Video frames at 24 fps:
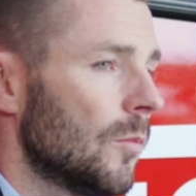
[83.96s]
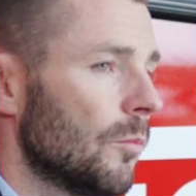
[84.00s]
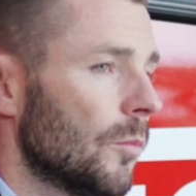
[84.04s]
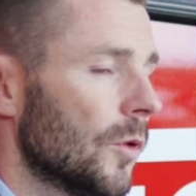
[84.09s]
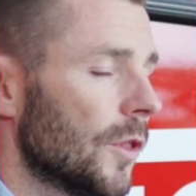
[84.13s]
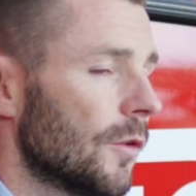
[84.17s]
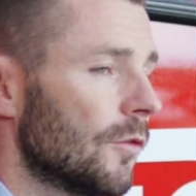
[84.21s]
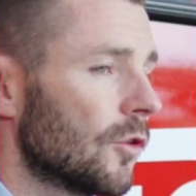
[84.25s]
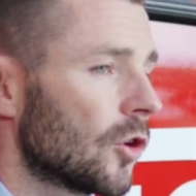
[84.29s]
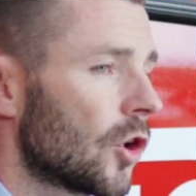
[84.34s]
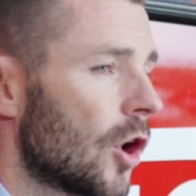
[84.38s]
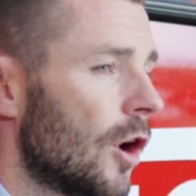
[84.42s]

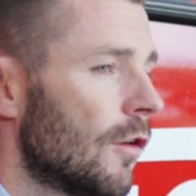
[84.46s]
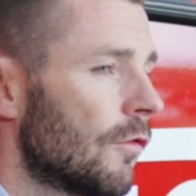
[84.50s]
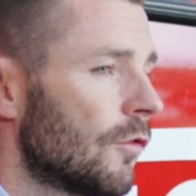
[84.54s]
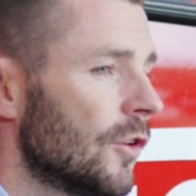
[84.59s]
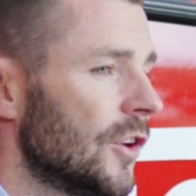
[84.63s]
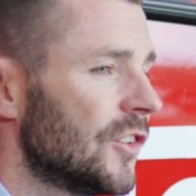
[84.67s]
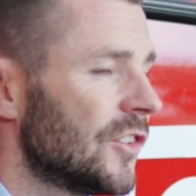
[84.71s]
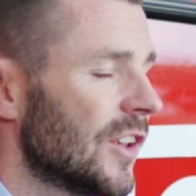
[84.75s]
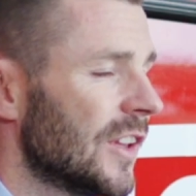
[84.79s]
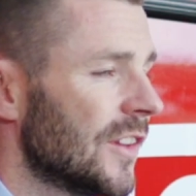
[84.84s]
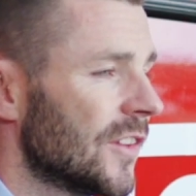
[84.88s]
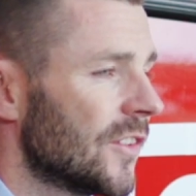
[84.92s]
But the
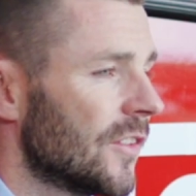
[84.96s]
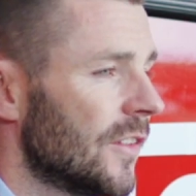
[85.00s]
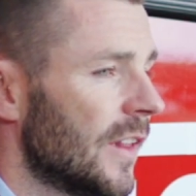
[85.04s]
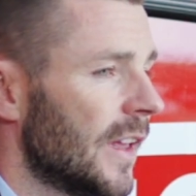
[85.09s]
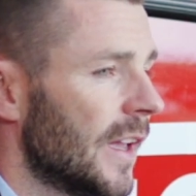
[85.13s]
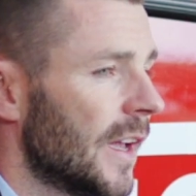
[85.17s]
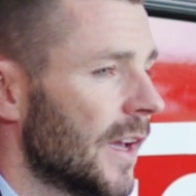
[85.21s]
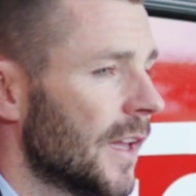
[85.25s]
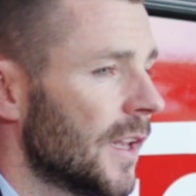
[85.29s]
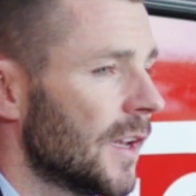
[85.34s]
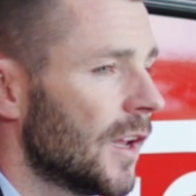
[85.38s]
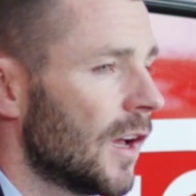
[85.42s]
recovery since
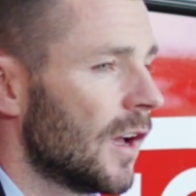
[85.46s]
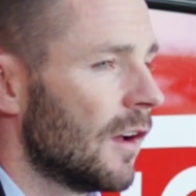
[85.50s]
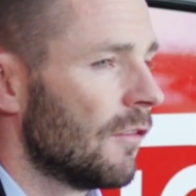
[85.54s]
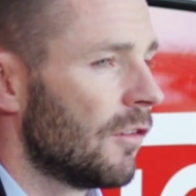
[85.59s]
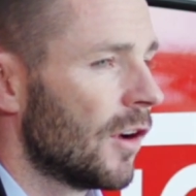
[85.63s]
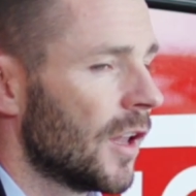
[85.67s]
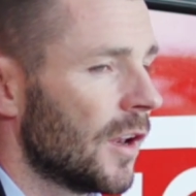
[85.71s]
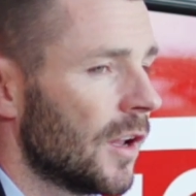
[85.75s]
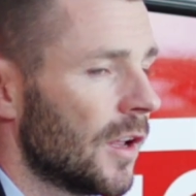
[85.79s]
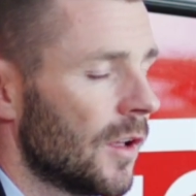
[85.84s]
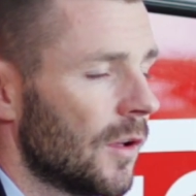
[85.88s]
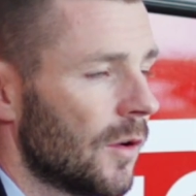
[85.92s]
then, I've
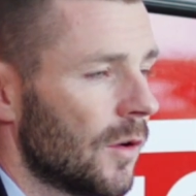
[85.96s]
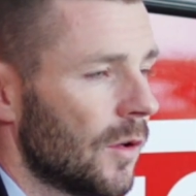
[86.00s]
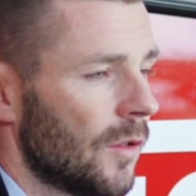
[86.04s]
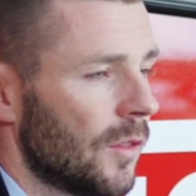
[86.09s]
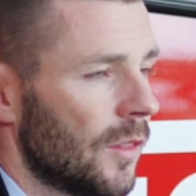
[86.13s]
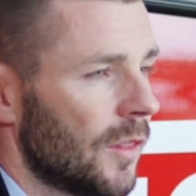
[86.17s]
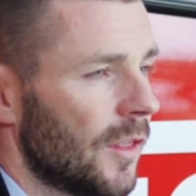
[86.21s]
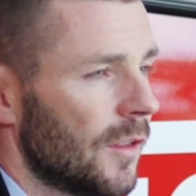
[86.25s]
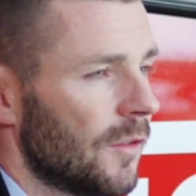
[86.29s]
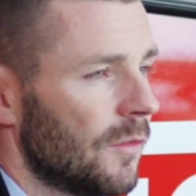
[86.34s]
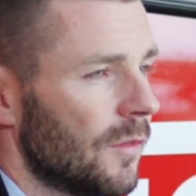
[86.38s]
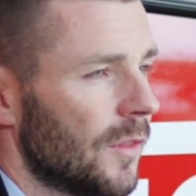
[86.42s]
had
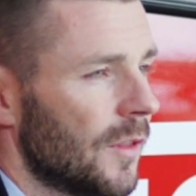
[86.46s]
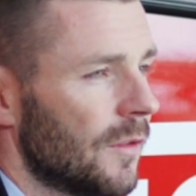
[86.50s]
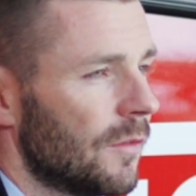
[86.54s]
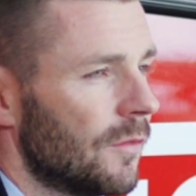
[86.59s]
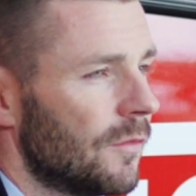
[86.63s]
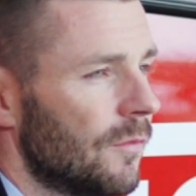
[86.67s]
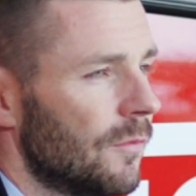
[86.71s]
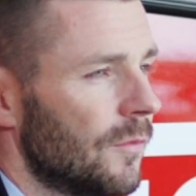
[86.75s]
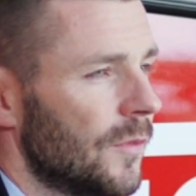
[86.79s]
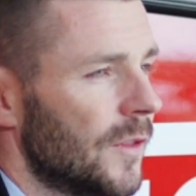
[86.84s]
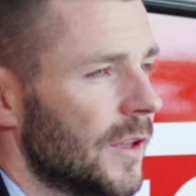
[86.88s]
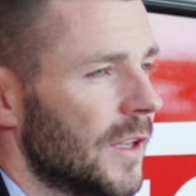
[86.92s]
a, the,
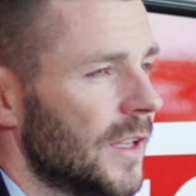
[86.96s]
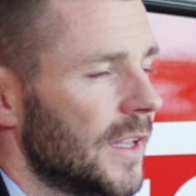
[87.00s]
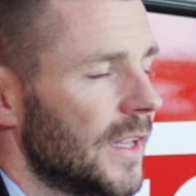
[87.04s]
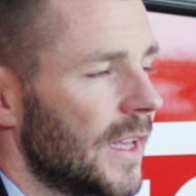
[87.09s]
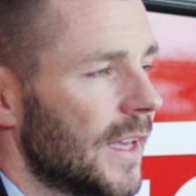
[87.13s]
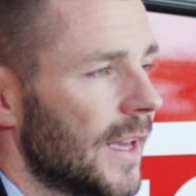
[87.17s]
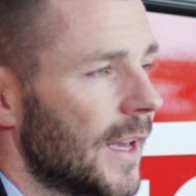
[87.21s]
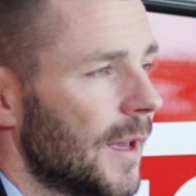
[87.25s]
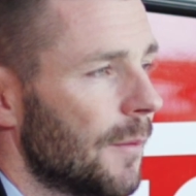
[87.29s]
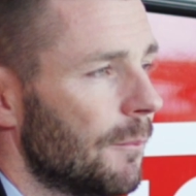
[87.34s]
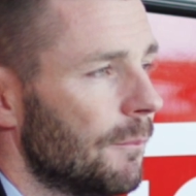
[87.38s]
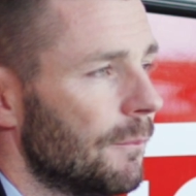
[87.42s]

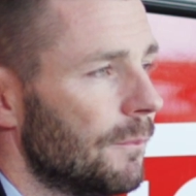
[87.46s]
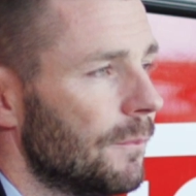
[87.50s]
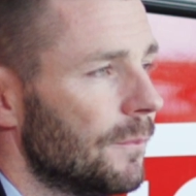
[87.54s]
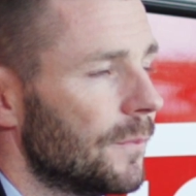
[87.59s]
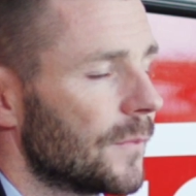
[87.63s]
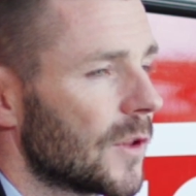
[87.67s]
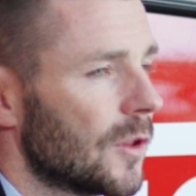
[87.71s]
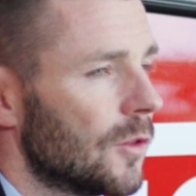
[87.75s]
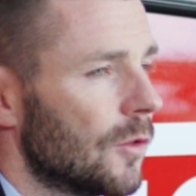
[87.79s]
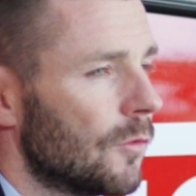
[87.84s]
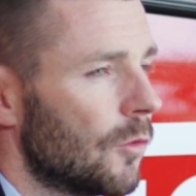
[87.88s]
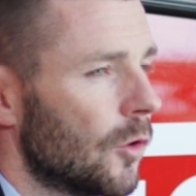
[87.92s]
the, um,
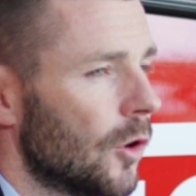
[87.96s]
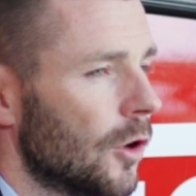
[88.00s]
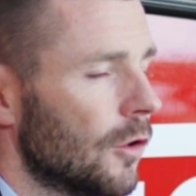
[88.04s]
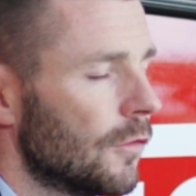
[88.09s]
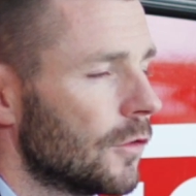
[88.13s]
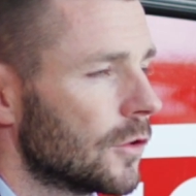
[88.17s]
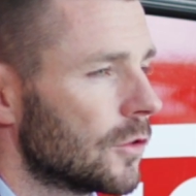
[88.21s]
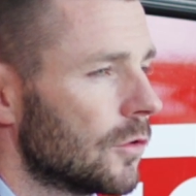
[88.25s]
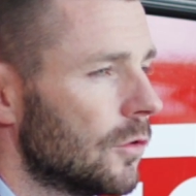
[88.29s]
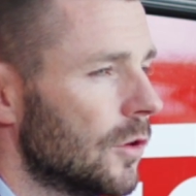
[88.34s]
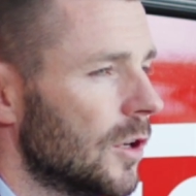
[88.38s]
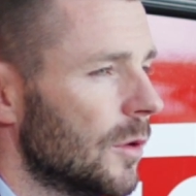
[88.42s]
the, Royal
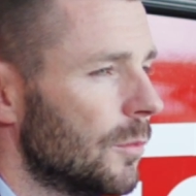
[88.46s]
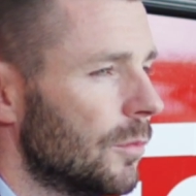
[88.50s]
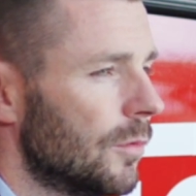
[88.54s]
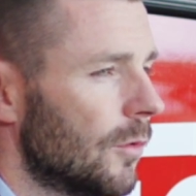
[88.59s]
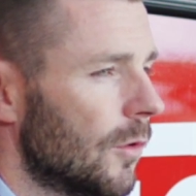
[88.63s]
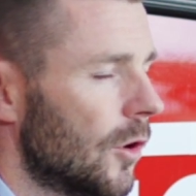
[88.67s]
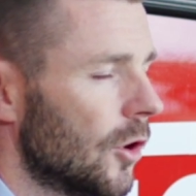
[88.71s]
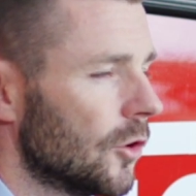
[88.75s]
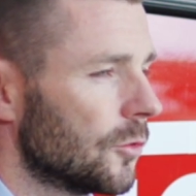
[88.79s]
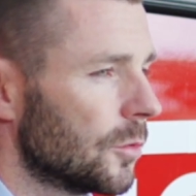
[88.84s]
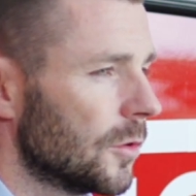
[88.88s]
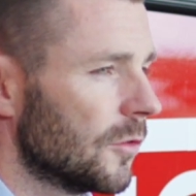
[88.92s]
Victoria
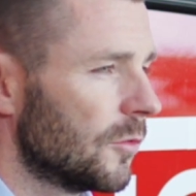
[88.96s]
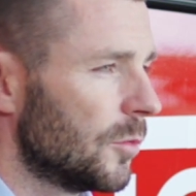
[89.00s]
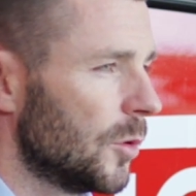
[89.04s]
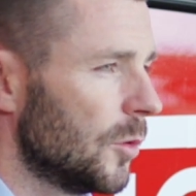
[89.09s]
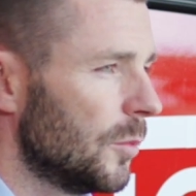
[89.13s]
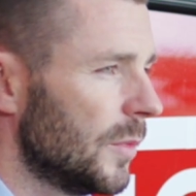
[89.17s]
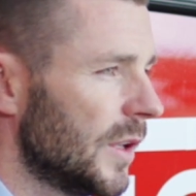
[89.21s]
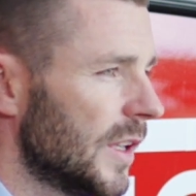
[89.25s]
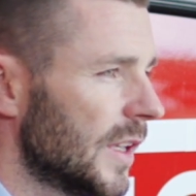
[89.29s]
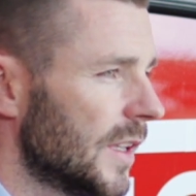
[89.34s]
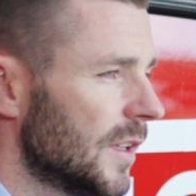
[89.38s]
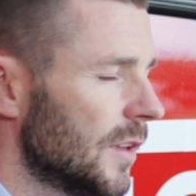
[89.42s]
Hospital have
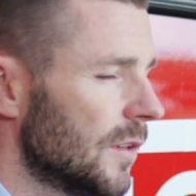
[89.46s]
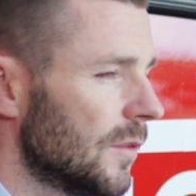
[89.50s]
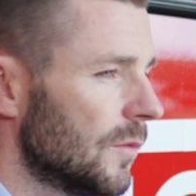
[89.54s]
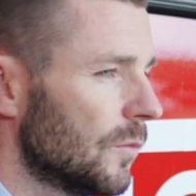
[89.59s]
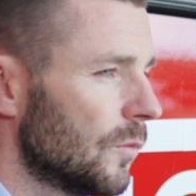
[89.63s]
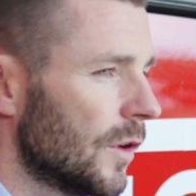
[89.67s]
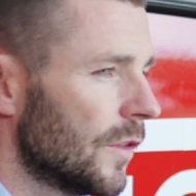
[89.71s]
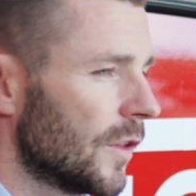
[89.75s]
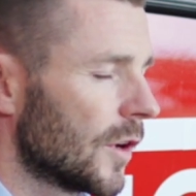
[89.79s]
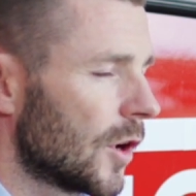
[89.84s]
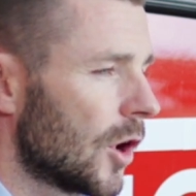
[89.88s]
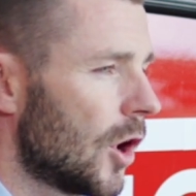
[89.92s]
put me in
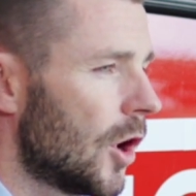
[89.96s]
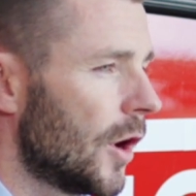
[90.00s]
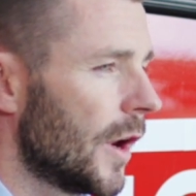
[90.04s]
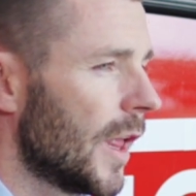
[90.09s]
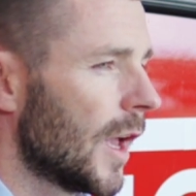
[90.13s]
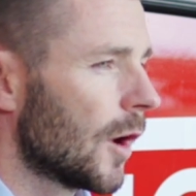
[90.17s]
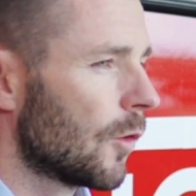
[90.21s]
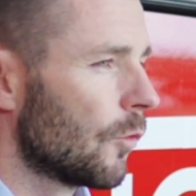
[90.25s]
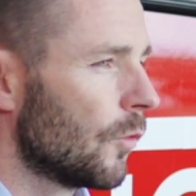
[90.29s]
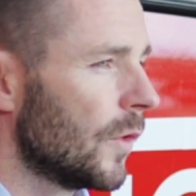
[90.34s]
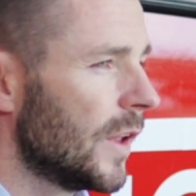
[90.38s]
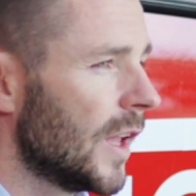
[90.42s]
with a
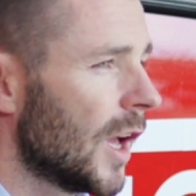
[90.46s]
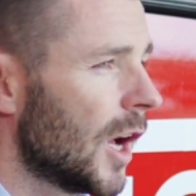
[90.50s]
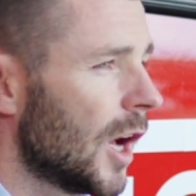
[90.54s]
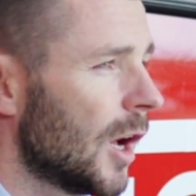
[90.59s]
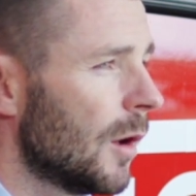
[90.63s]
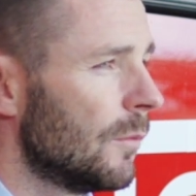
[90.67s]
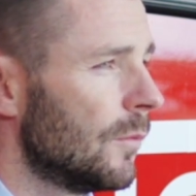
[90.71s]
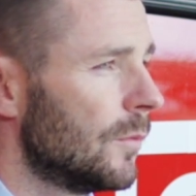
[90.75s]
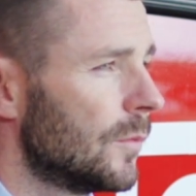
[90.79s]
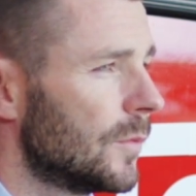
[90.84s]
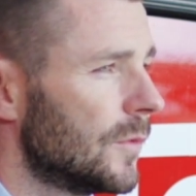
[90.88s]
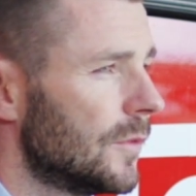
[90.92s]
cardiac
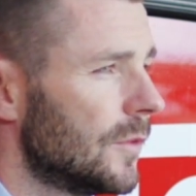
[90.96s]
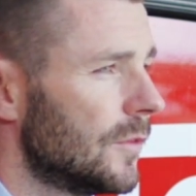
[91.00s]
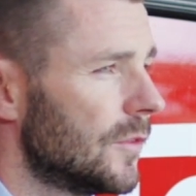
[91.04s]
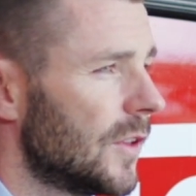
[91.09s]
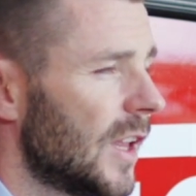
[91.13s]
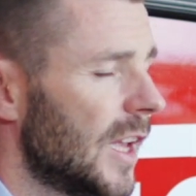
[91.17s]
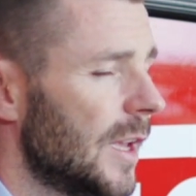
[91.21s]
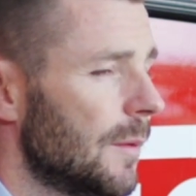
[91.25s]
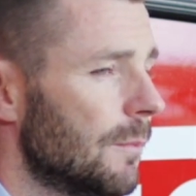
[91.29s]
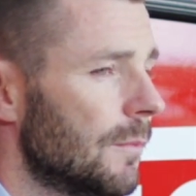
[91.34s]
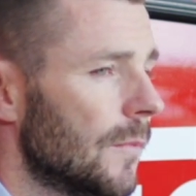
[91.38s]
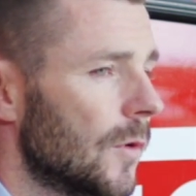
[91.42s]
rehab
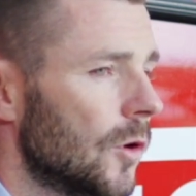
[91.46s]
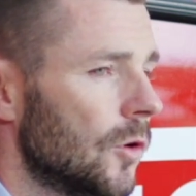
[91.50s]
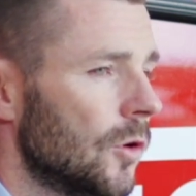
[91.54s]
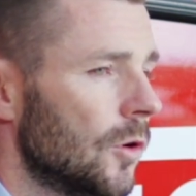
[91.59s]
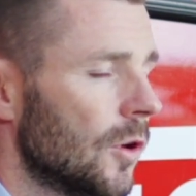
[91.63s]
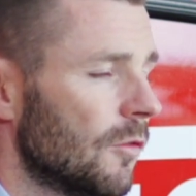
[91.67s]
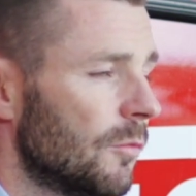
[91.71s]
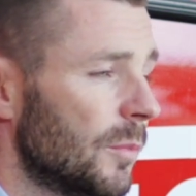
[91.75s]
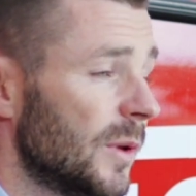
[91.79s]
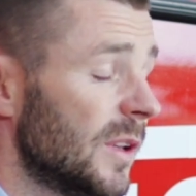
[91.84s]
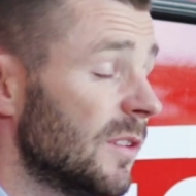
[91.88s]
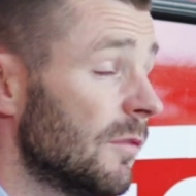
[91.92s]
team who
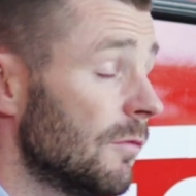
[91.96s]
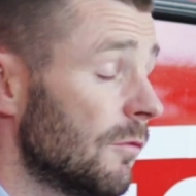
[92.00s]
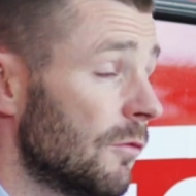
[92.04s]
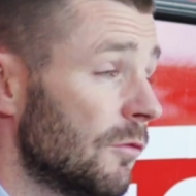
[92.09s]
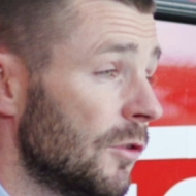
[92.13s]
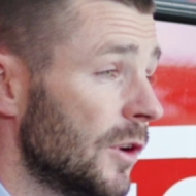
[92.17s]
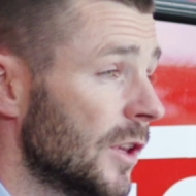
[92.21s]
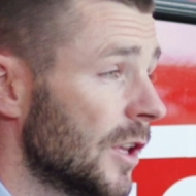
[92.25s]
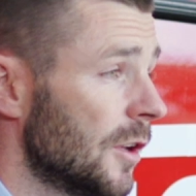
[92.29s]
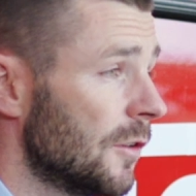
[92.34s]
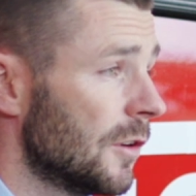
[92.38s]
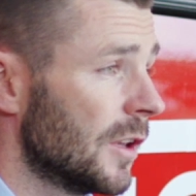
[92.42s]
have been
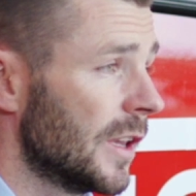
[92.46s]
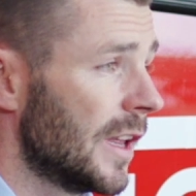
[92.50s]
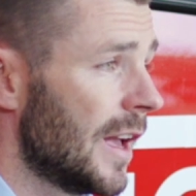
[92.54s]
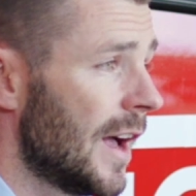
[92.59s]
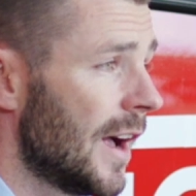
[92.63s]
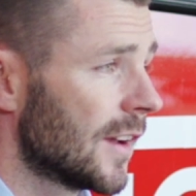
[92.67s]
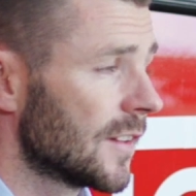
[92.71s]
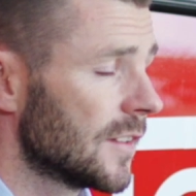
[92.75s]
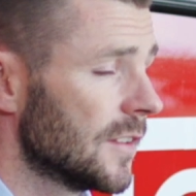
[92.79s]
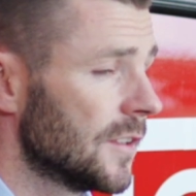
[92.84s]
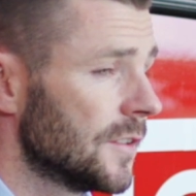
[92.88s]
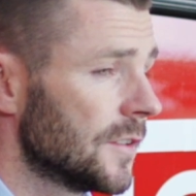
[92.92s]
really, really
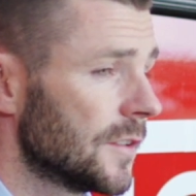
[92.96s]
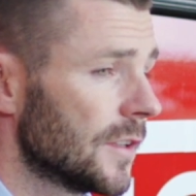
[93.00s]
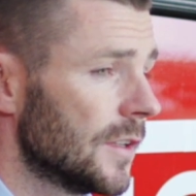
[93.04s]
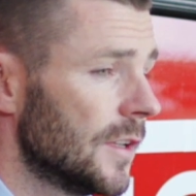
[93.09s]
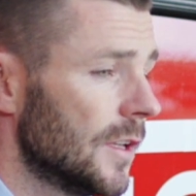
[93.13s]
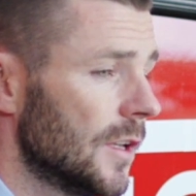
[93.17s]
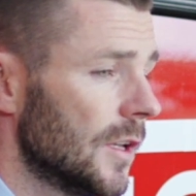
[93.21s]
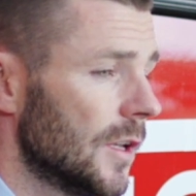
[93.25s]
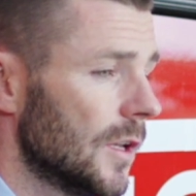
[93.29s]
excellent.